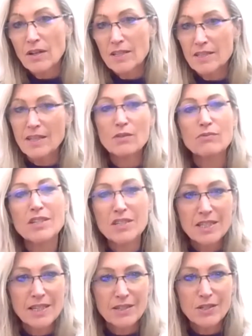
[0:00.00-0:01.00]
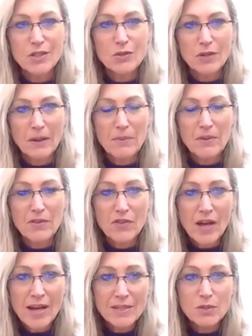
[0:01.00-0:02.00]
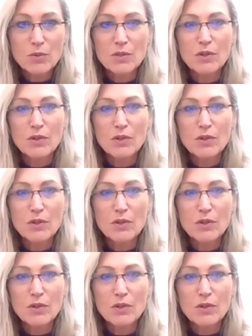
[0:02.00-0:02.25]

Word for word: I say the rest is history, but that was